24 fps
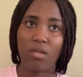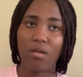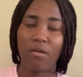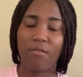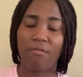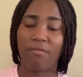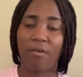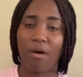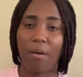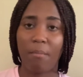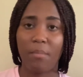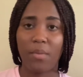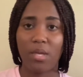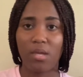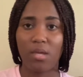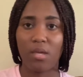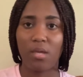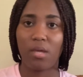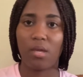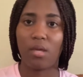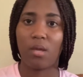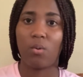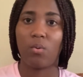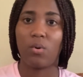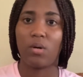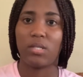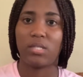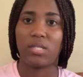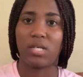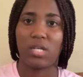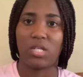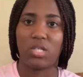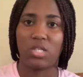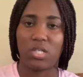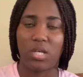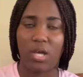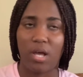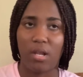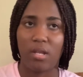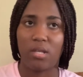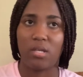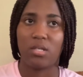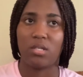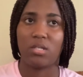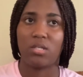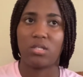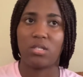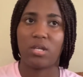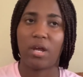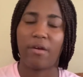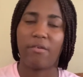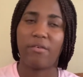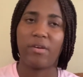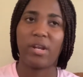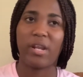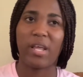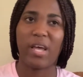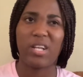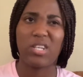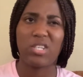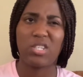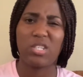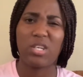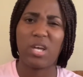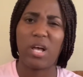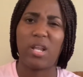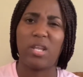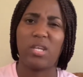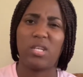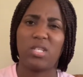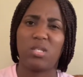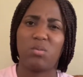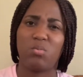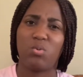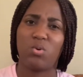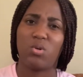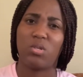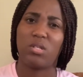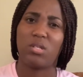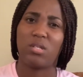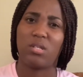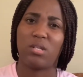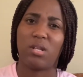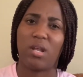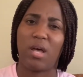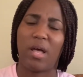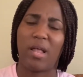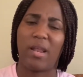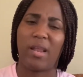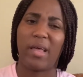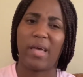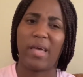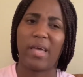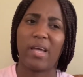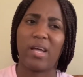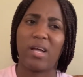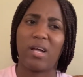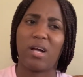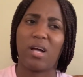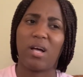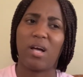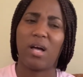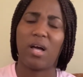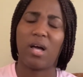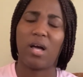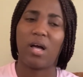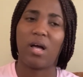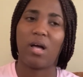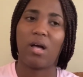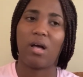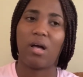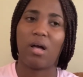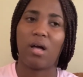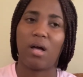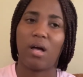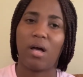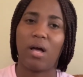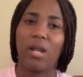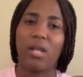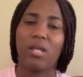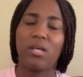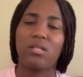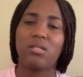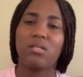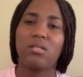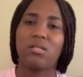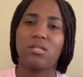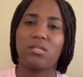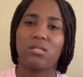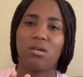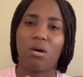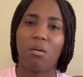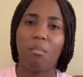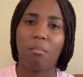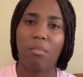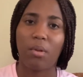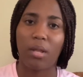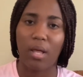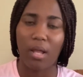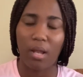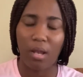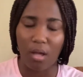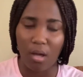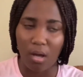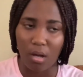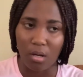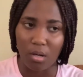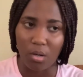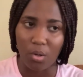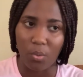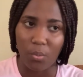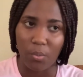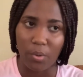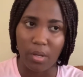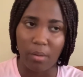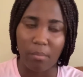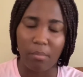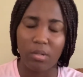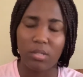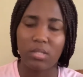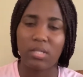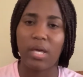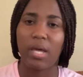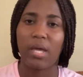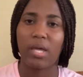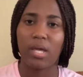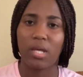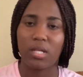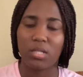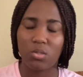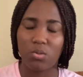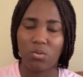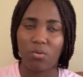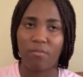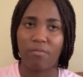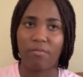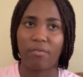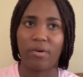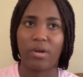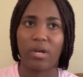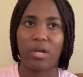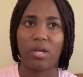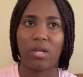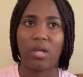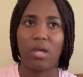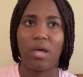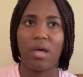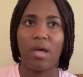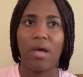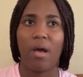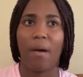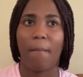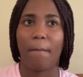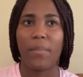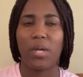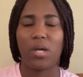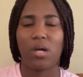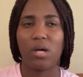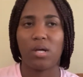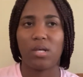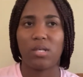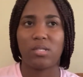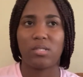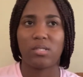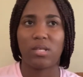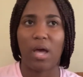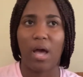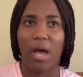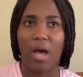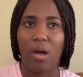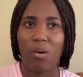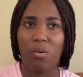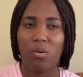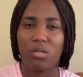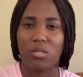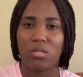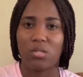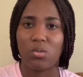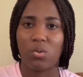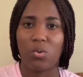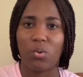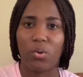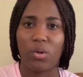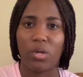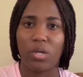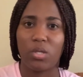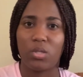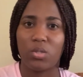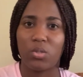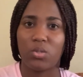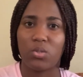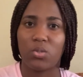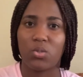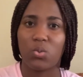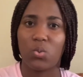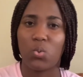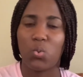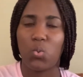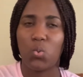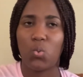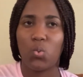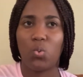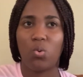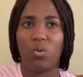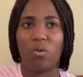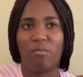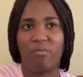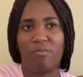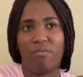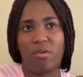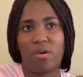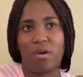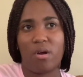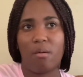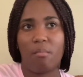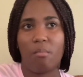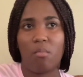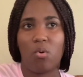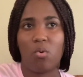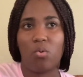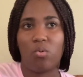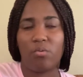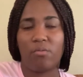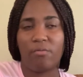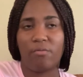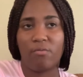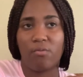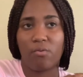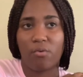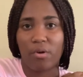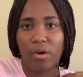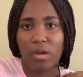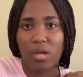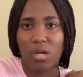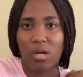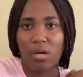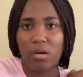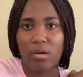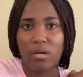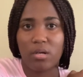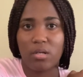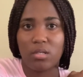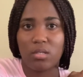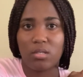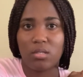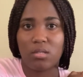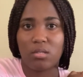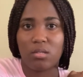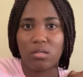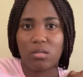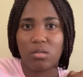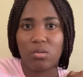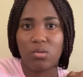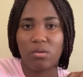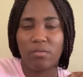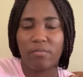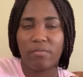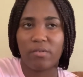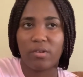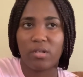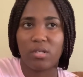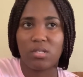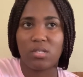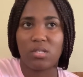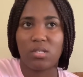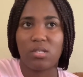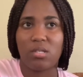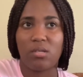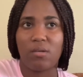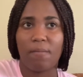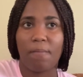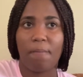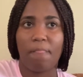For me, it was a challenge. Not really a challenge, but like a little stumble along the way, but I get over it because I was going to school for about 4 years, university.